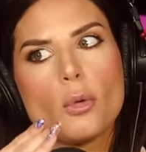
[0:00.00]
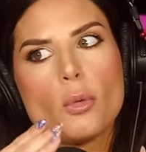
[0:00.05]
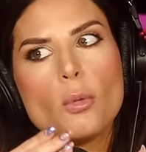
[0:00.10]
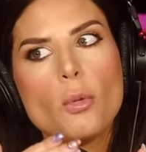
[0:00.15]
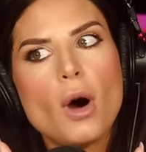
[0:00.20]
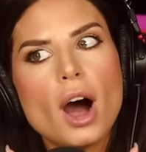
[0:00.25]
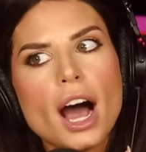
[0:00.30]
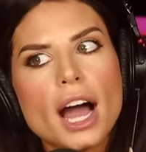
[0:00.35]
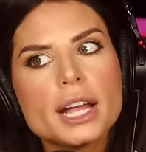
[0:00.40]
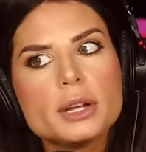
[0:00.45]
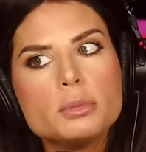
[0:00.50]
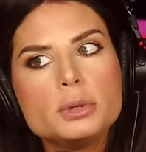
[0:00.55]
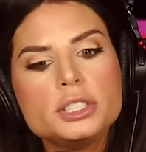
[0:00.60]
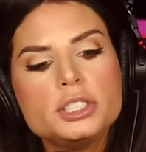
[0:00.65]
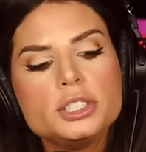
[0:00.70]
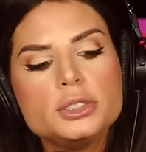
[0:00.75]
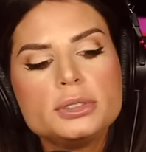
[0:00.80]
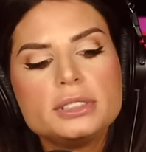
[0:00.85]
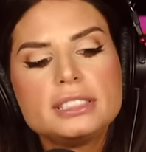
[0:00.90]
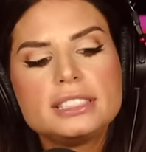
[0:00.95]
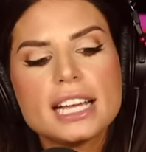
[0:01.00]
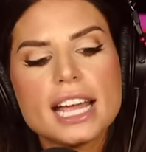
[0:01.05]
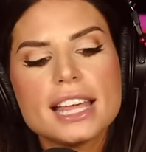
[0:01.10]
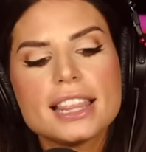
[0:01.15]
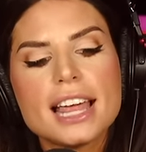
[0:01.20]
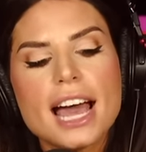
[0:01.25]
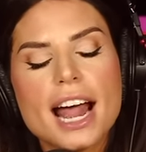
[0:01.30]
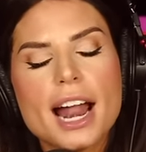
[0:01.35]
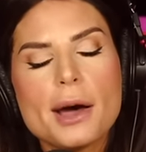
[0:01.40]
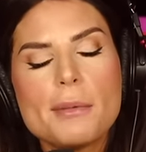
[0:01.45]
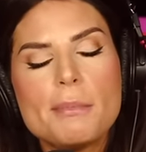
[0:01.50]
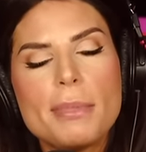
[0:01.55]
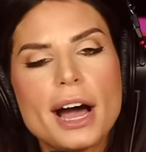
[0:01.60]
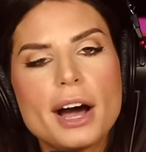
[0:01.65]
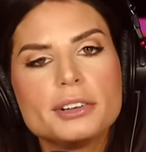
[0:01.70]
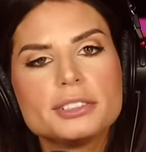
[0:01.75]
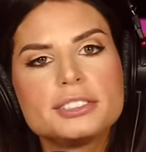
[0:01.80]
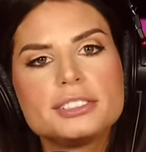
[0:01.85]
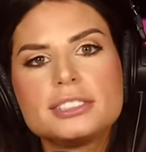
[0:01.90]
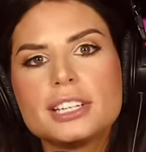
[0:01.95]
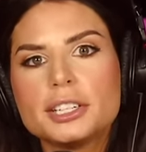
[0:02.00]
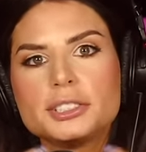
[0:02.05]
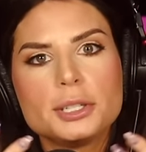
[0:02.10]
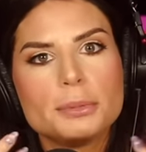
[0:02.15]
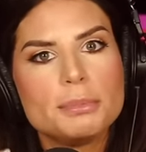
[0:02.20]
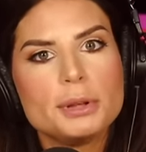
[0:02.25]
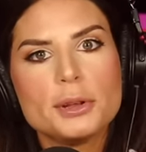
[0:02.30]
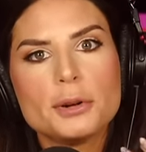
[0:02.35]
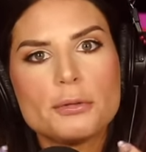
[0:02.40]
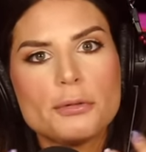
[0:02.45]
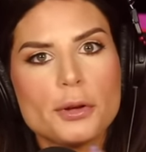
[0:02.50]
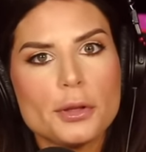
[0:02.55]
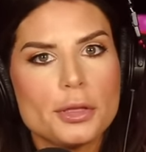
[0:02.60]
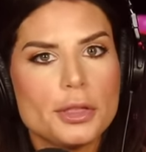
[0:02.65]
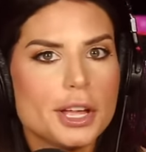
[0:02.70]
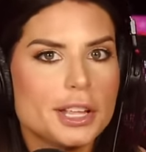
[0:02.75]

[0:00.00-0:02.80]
Why would you say that about such a beautiful